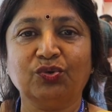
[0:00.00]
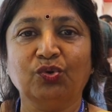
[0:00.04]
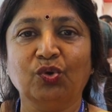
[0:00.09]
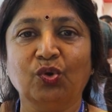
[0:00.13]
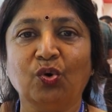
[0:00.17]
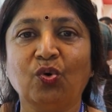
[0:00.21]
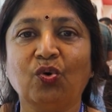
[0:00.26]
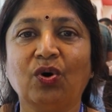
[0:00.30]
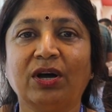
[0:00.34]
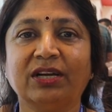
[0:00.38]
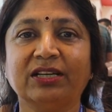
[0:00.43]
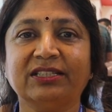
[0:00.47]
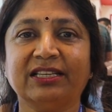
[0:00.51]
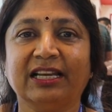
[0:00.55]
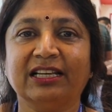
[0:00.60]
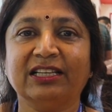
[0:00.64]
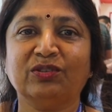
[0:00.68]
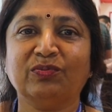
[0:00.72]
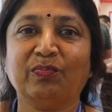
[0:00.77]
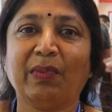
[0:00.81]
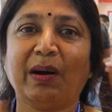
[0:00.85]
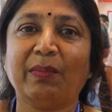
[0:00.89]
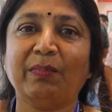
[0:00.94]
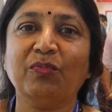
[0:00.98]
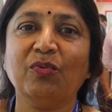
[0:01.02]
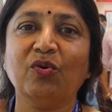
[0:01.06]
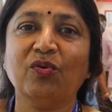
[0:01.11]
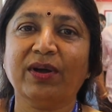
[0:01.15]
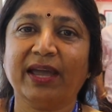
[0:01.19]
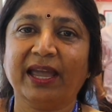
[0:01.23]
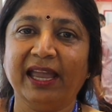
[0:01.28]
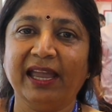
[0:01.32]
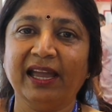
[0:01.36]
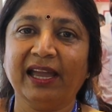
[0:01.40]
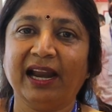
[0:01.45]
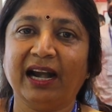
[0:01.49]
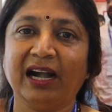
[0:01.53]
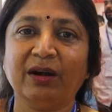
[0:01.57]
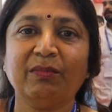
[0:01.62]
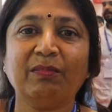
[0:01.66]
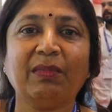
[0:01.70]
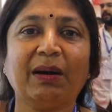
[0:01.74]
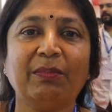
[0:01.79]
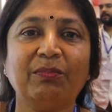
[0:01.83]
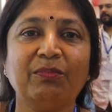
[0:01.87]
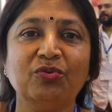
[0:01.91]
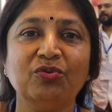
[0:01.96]
knows us as Bamboo King
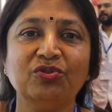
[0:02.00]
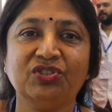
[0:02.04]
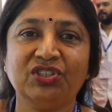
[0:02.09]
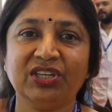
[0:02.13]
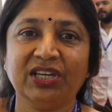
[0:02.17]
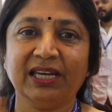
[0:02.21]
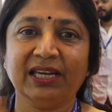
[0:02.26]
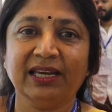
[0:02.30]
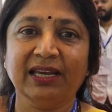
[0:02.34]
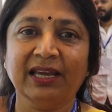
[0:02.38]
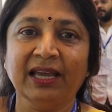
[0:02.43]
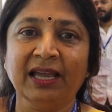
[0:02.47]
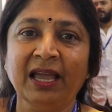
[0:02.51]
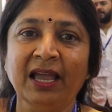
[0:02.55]
and Bamboo Ji.